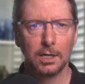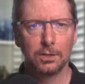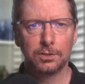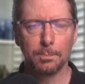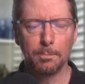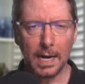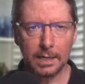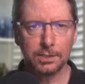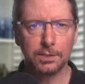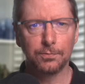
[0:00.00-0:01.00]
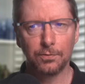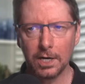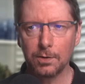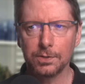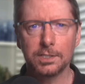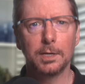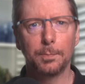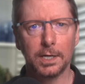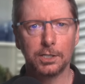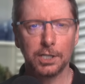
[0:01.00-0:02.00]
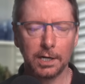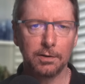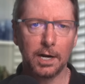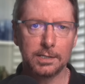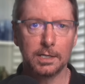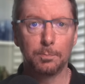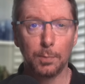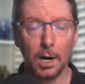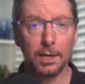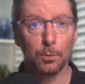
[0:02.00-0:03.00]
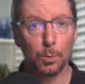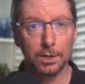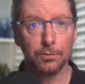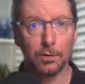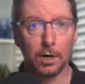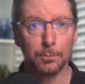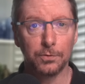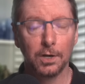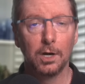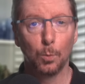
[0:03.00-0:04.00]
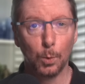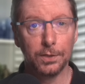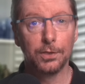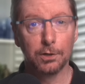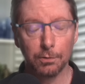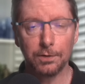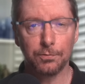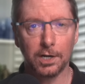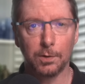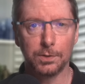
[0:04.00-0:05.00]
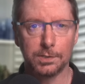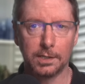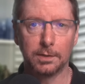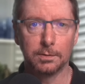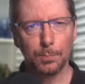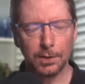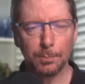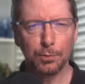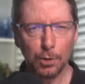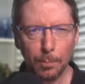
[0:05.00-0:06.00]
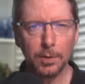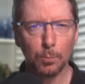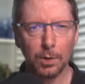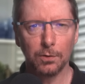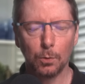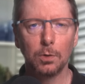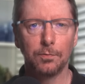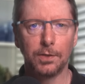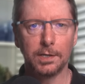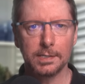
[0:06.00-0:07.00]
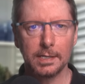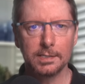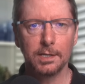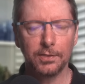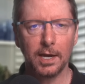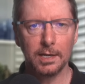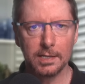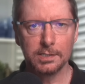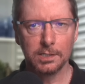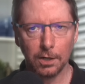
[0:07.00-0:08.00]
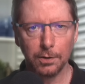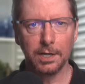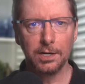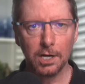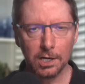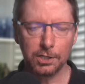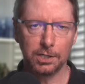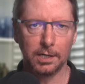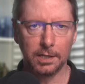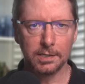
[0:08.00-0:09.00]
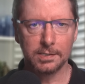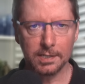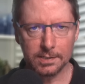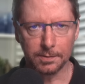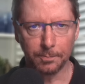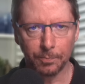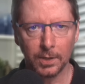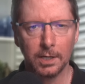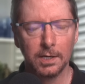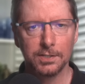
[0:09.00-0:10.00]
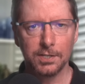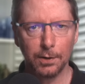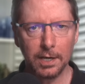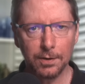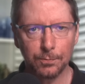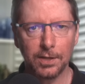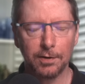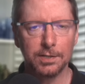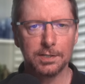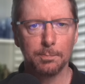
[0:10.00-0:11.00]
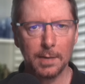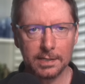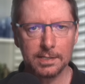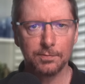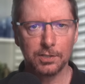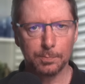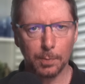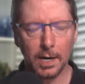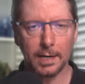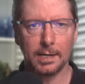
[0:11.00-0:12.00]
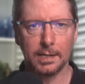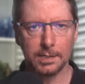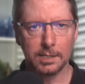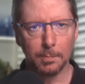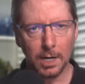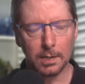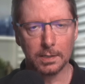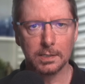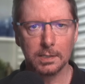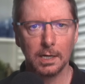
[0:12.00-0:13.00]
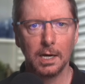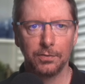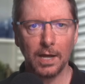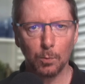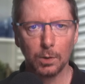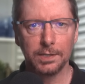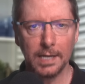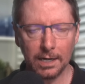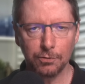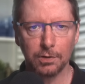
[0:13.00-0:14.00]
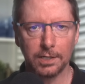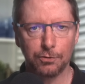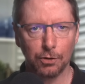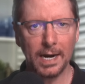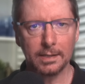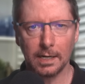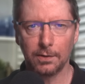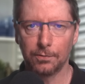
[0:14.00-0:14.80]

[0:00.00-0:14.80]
to match the frequency being generated by the wind farms with the grid frequency. But the problem with all of this is that there is no inertia in the system. So if there is a massive spike in demand, that will naturally drag down the